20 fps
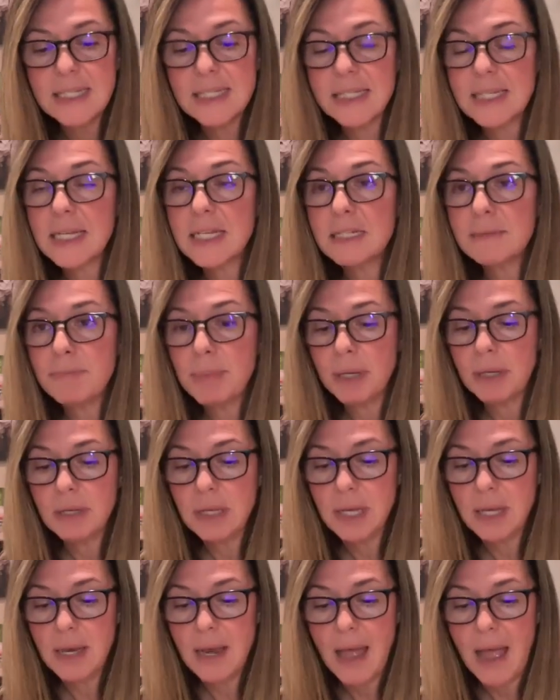6
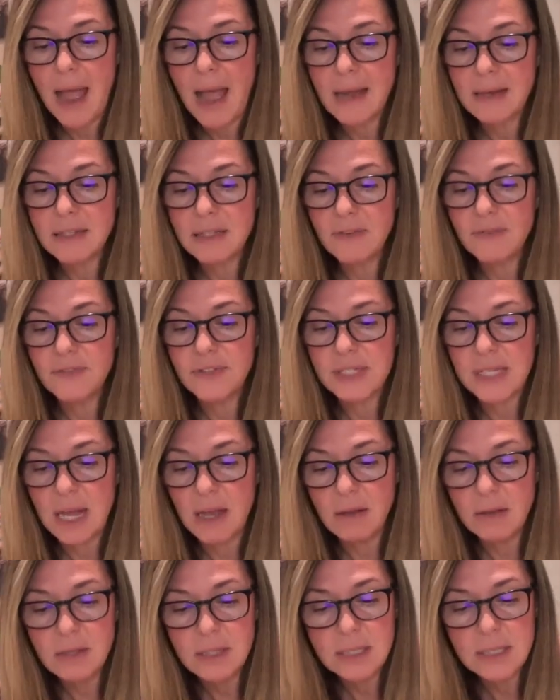billion active
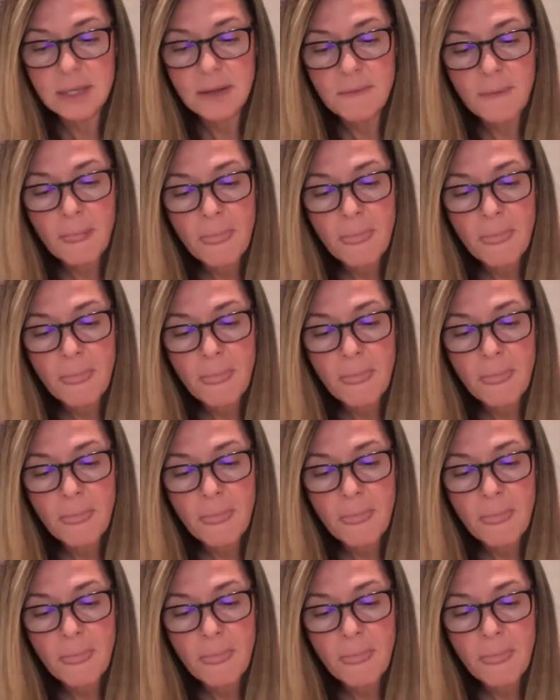cells.